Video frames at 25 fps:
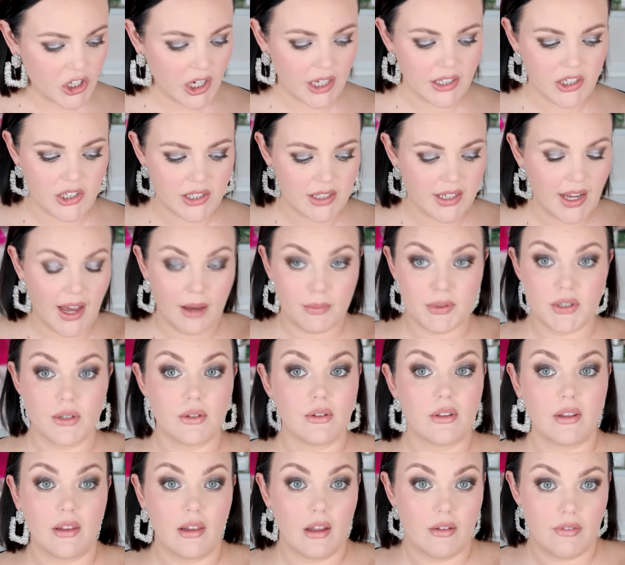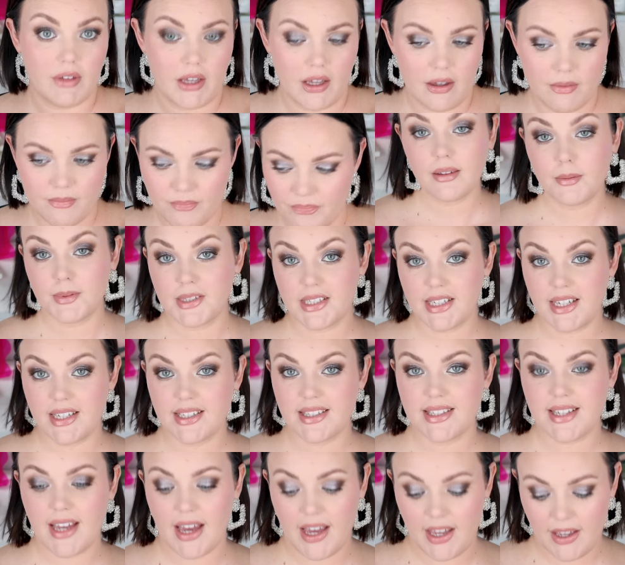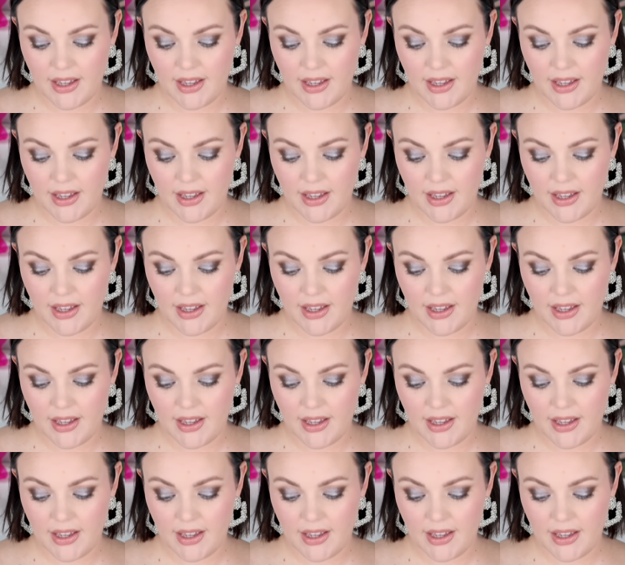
I just absolutely love it. Lipsticks.